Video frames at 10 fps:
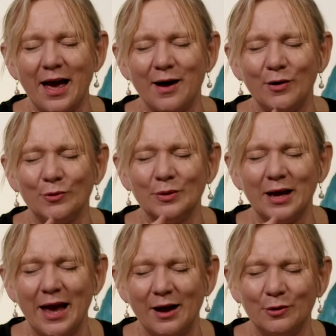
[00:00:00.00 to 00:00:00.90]

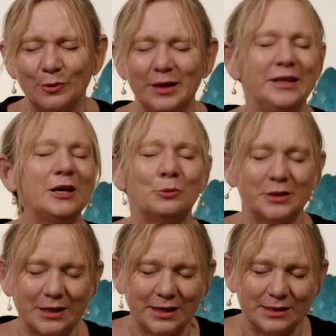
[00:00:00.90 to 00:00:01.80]
our
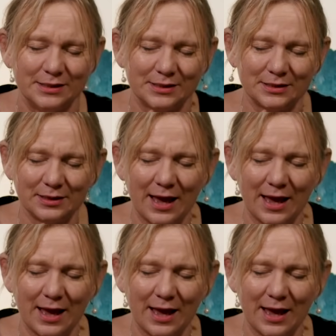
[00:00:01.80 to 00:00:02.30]
iniquities,